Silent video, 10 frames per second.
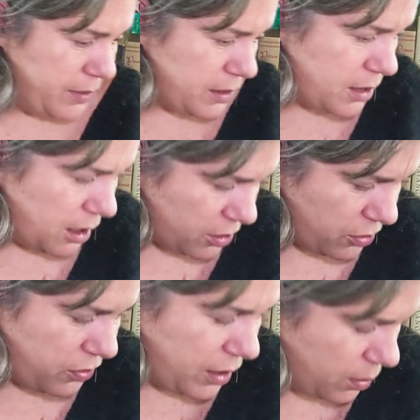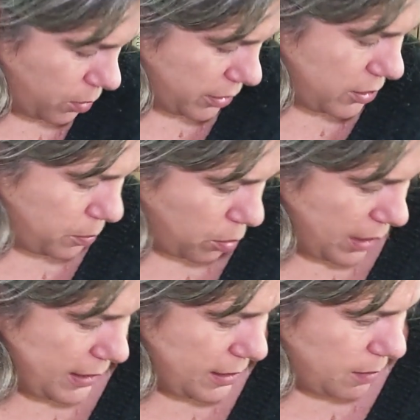in colors that I wanted to
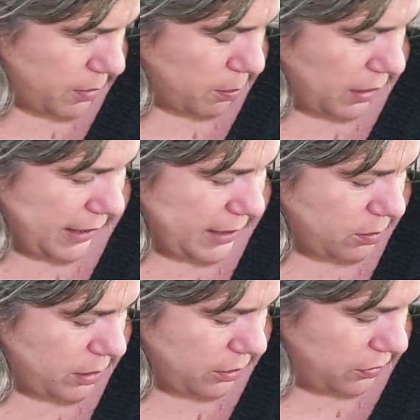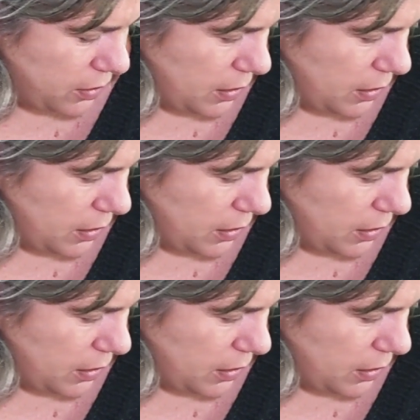brighten up the blanket with.